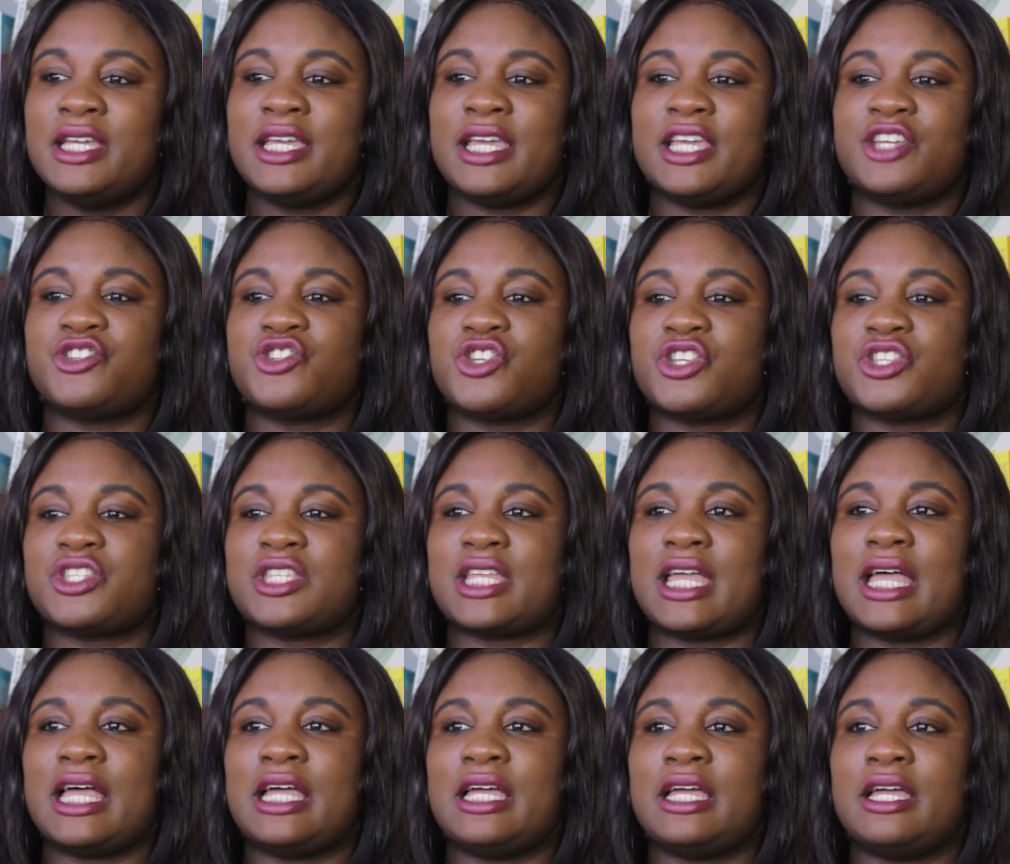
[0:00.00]
It's just
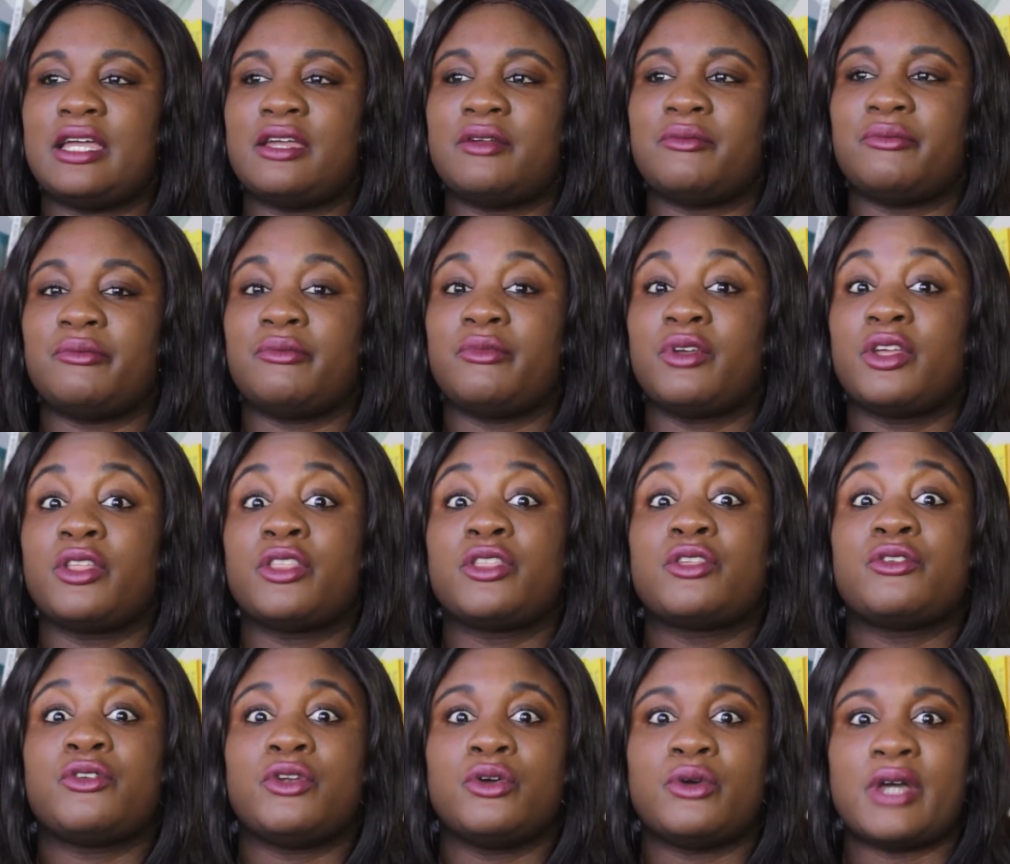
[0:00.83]
that
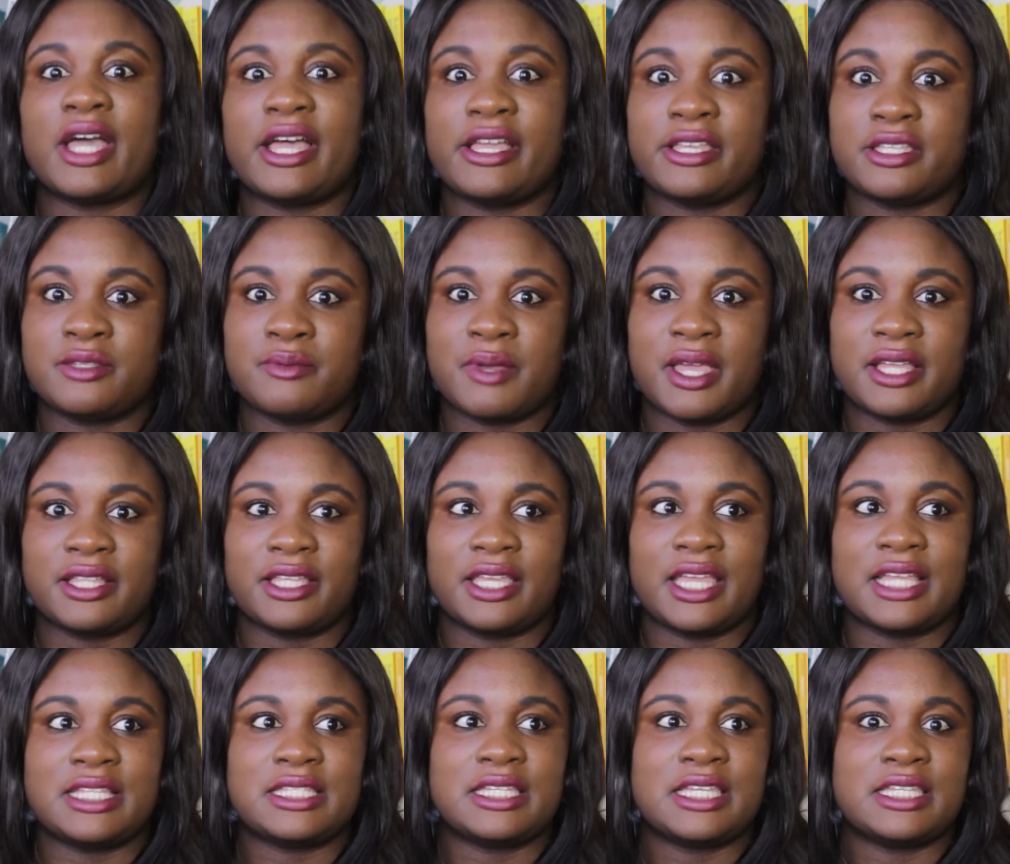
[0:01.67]
thrill aspect,
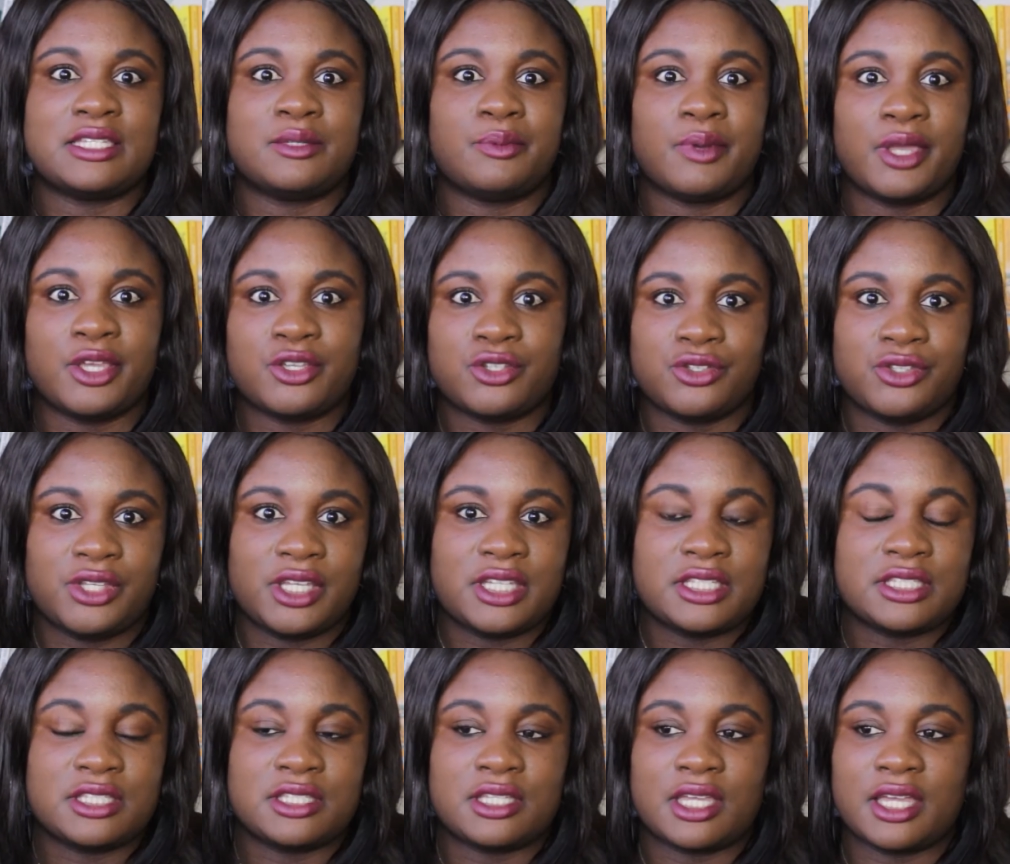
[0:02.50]
the anticipation, the
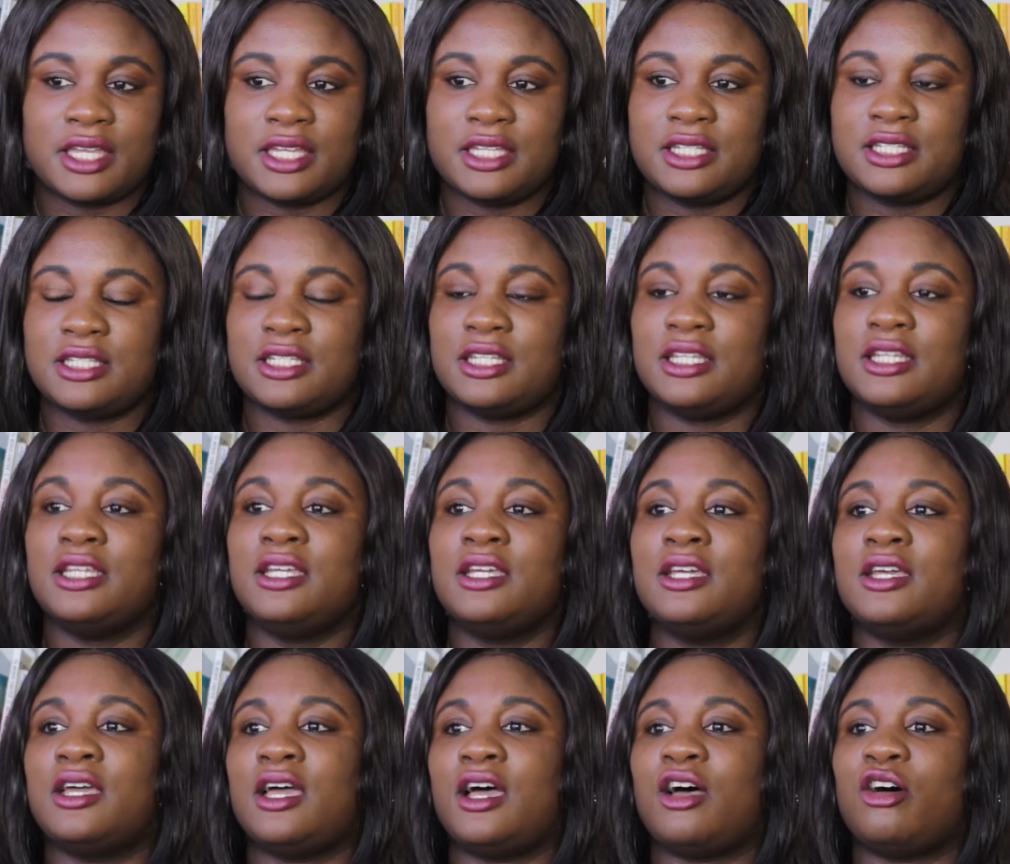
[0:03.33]
anxiety
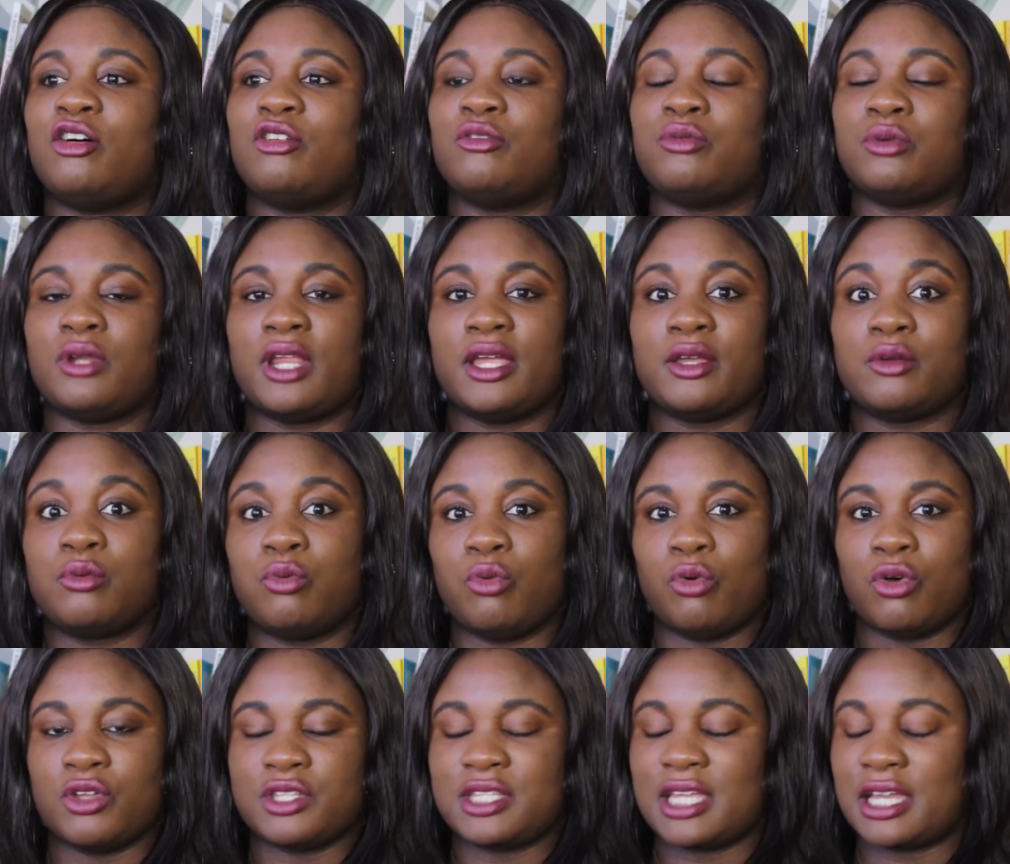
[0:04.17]
of like
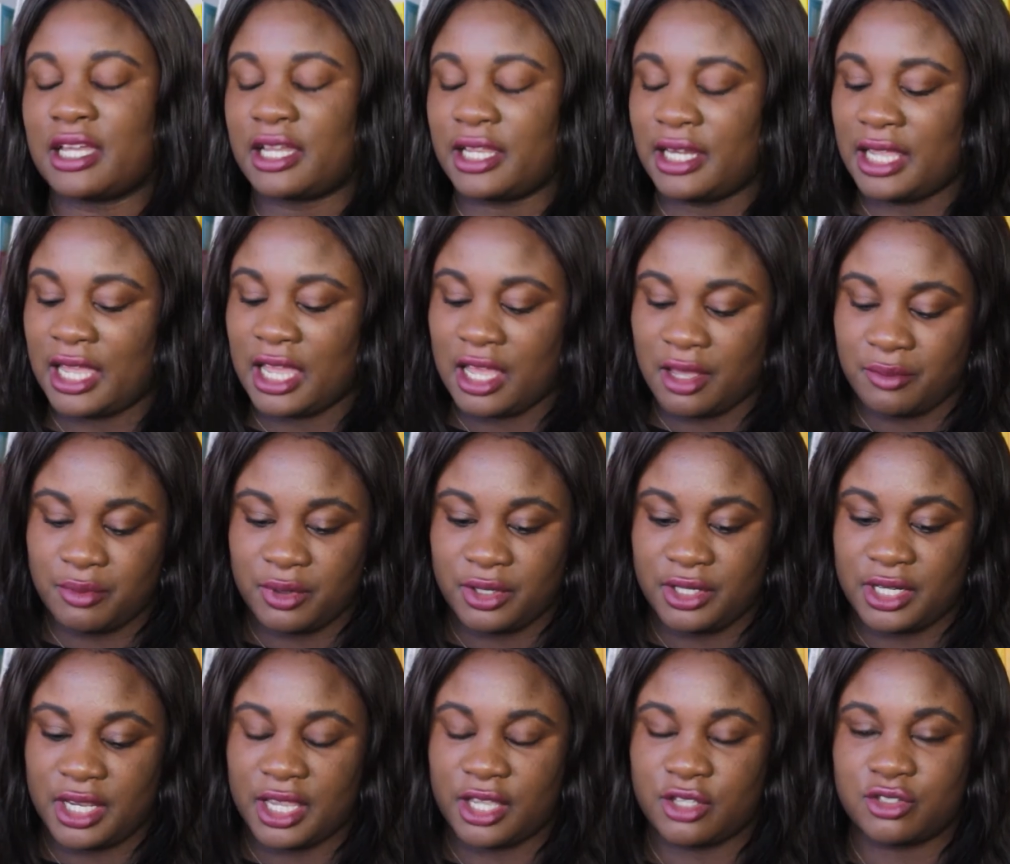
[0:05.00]
what's going to
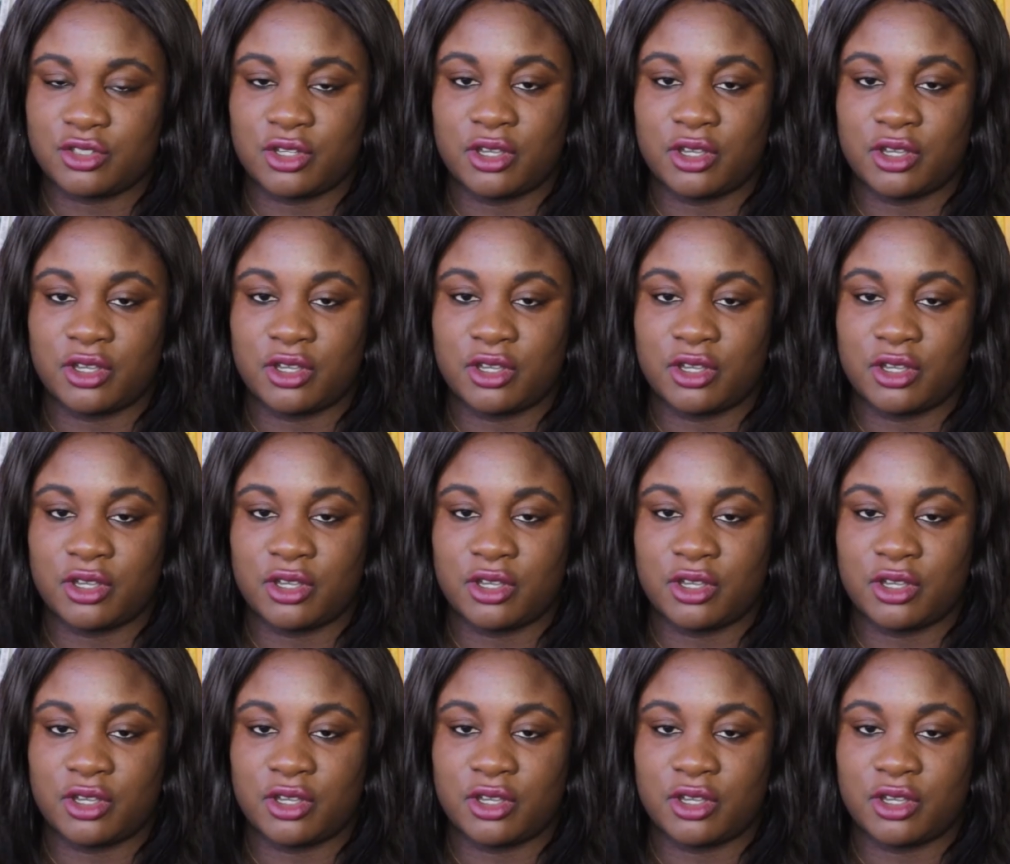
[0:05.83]
happen next.